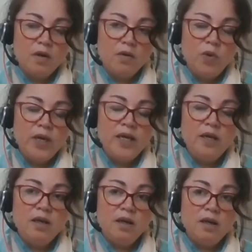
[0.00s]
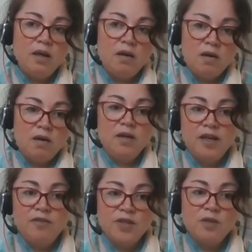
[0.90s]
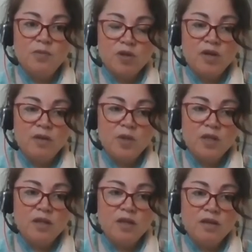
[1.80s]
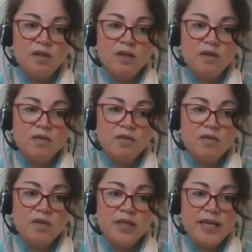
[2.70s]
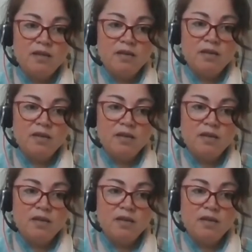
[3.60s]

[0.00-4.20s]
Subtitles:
We are oversubscribed. The SEND